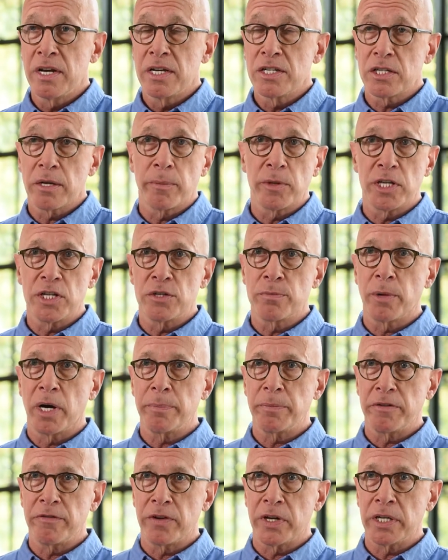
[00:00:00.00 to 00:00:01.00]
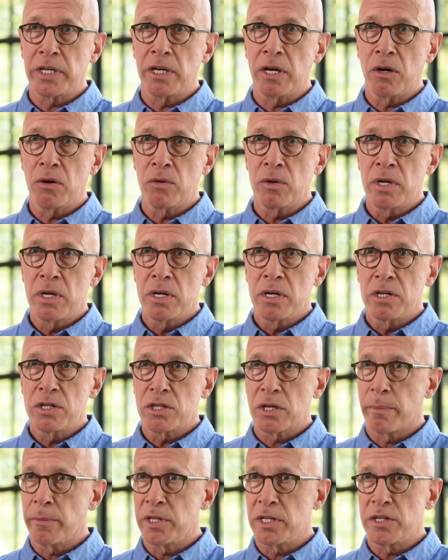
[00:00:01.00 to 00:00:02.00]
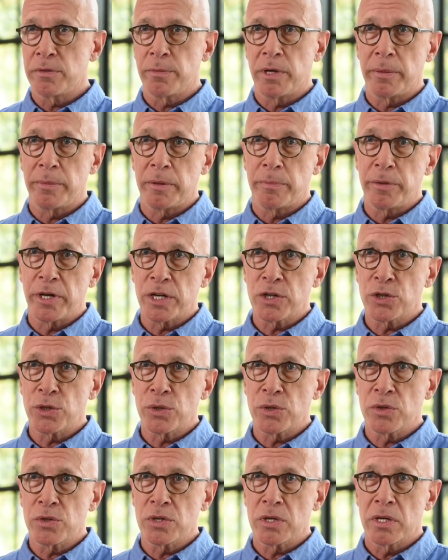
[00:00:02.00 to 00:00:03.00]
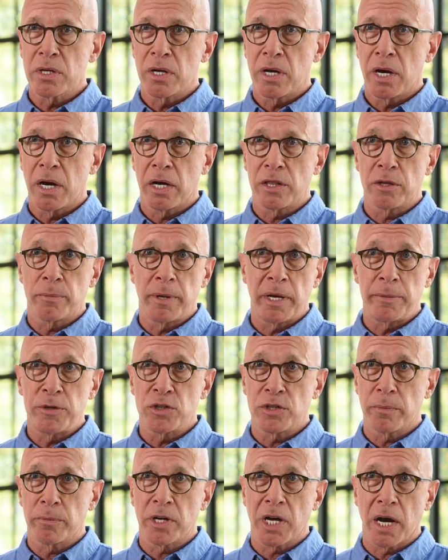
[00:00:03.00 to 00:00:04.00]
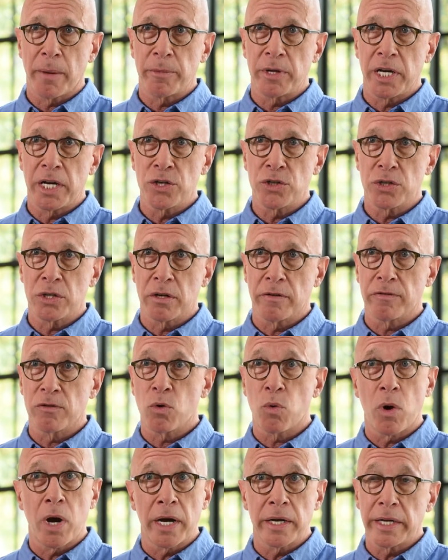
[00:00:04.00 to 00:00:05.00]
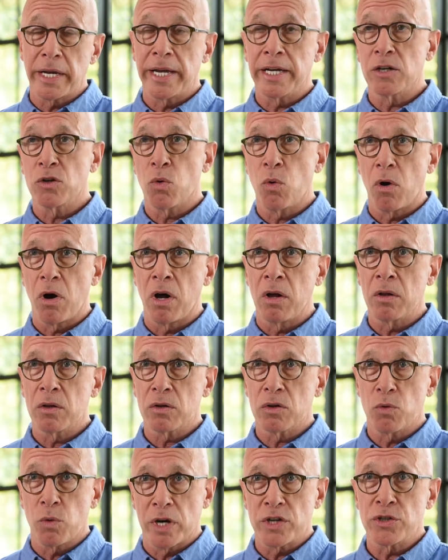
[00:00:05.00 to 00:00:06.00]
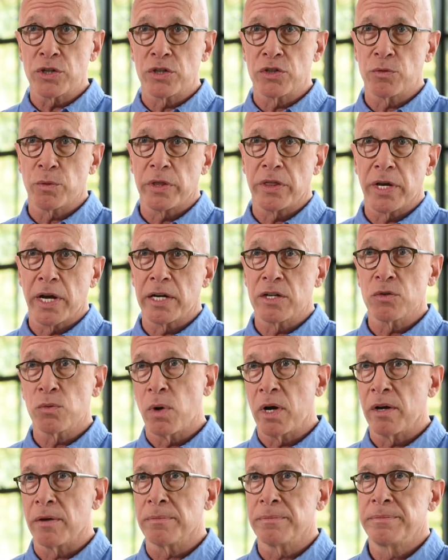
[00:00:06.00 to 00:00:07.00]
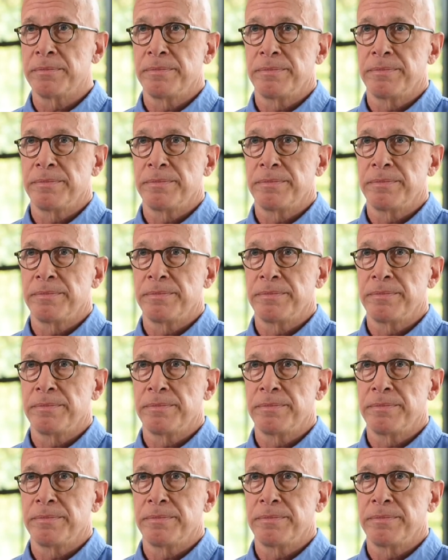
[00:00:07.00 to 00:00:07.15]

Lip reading: Some of these might be video, some of these may be pictures, there may be some combination of quant and qual questions with that as well.